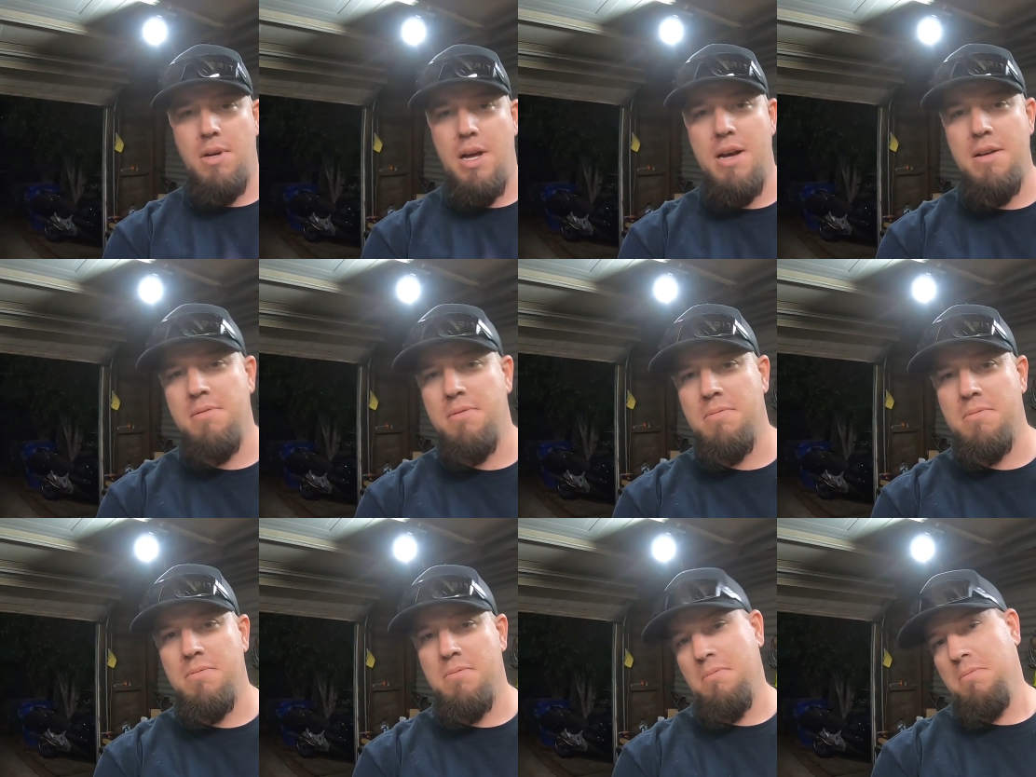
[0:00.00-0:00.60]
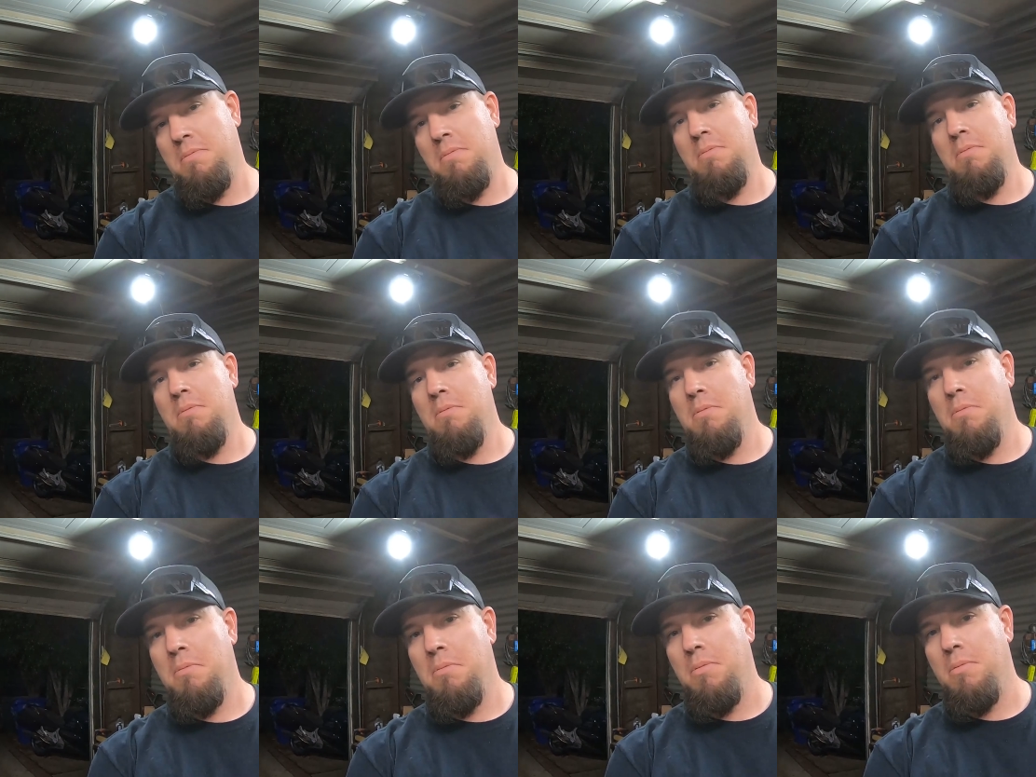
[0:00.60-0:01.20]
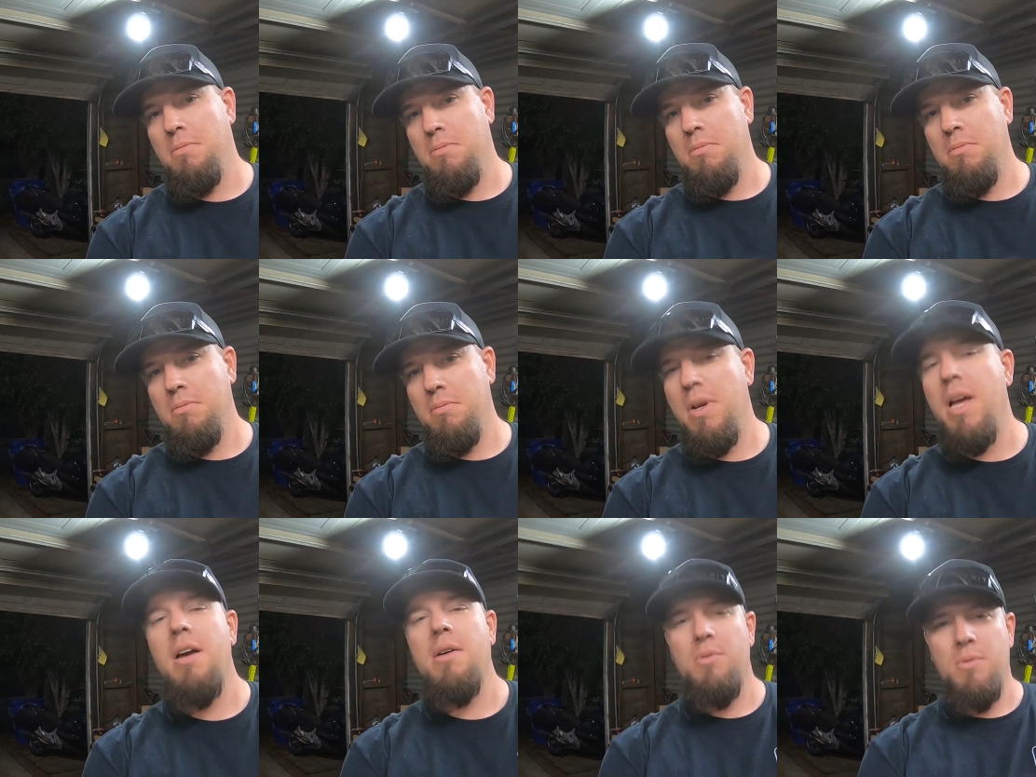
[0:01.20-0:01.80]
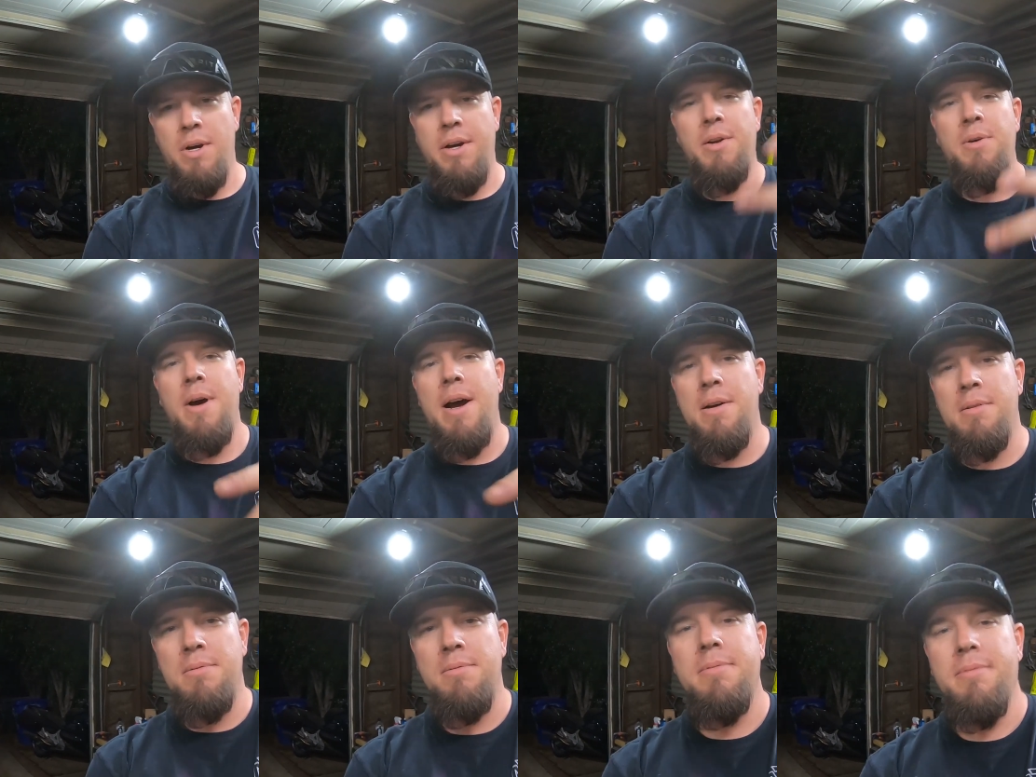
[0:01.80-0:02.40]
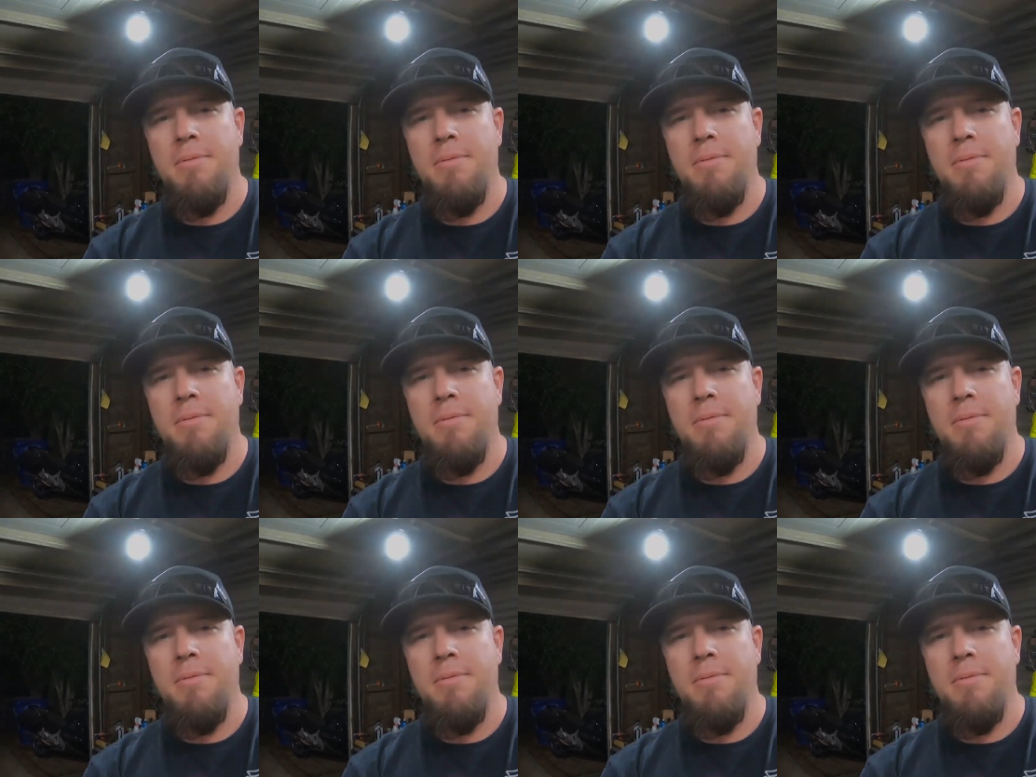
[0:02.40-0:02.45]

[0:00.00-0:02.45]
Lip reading: out. Yeah, Wackadoo out.